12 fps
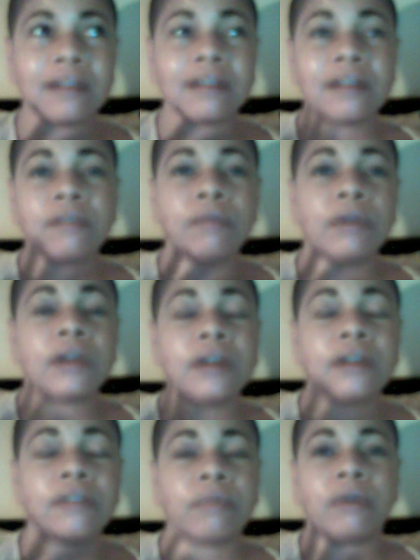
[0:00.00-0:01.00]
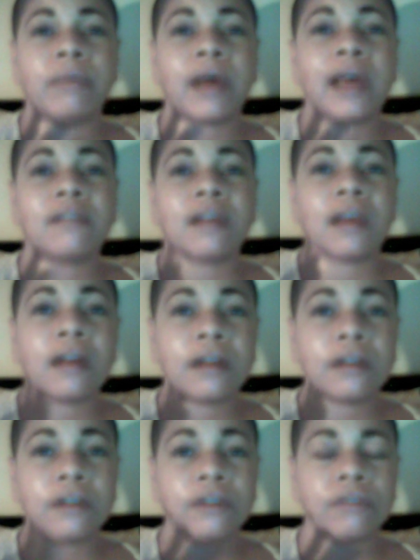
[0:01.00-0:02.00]
at least it doesn't burn my eyes like
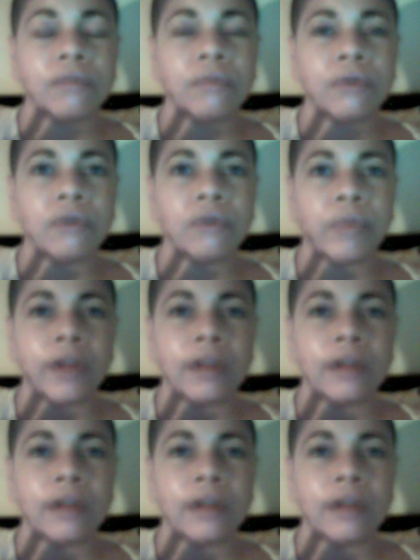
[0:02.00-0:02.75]
onions would, but